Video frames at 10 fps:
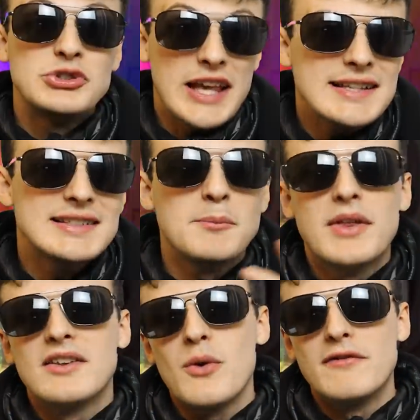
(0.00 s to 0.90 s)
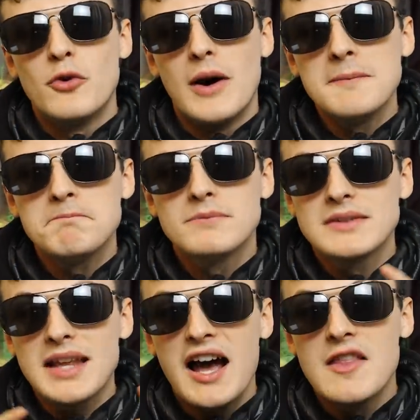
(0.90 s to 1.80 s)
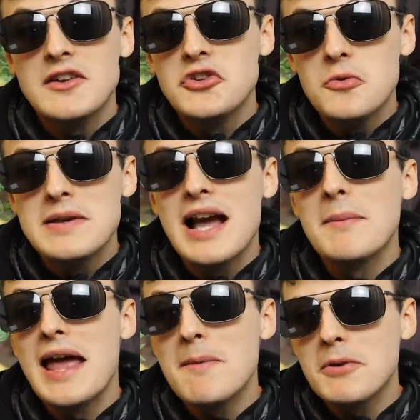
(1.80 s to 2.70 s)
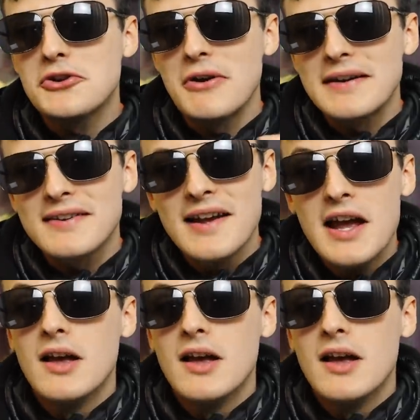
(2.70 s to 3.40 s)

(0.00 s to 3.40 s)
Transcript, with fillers: say something to everyone, and then you become a hypocrite